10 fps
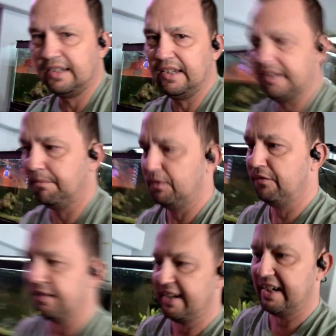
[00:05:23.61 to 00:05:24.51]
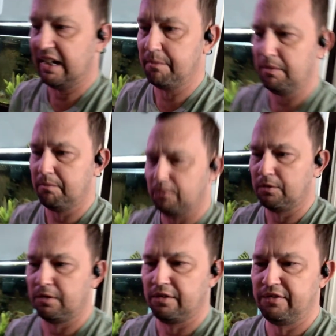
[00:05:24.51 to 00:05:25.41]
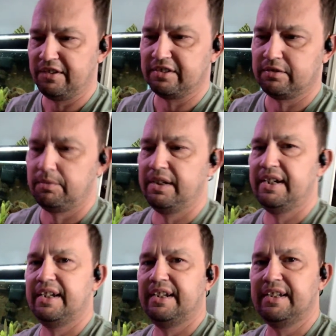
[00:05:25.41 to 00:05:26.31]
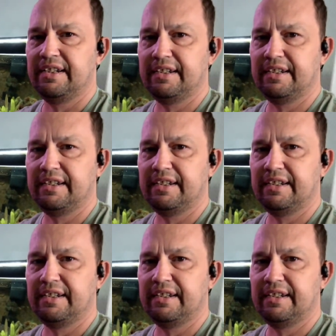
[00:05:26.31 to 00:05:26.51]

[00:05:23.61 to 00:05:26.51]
and move the camera more this way,